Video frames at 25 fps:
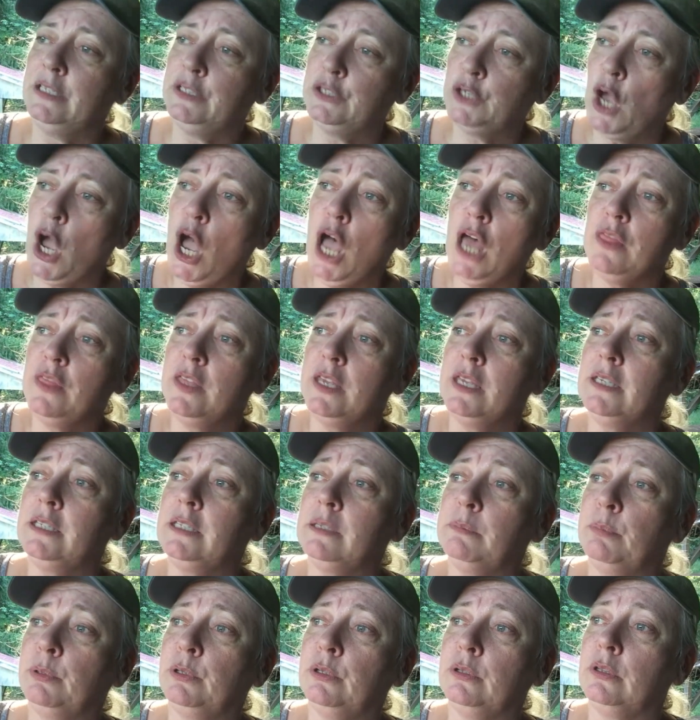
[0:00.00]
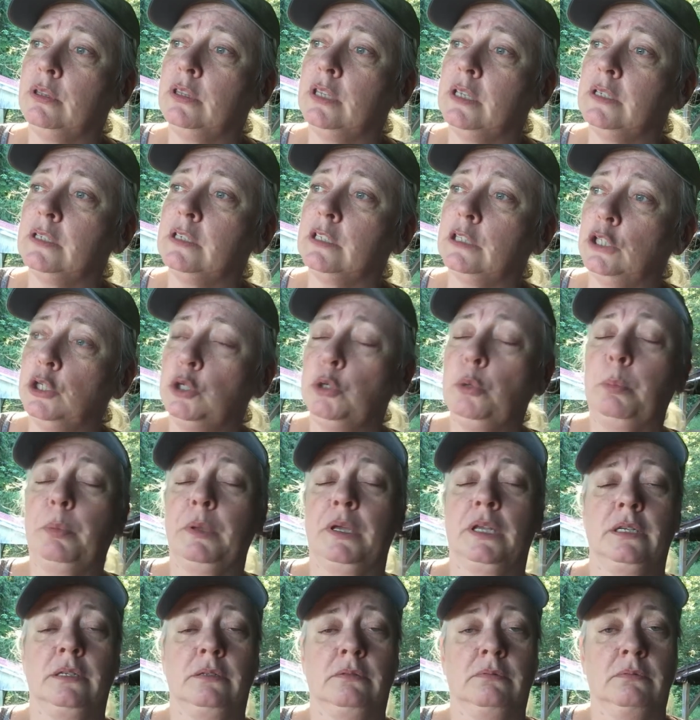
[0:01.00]
saw this
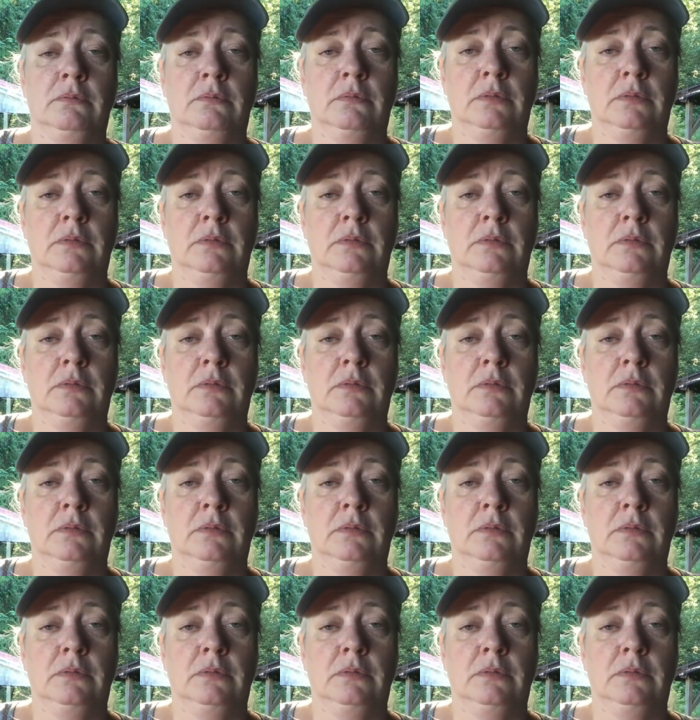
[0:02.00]
lupin,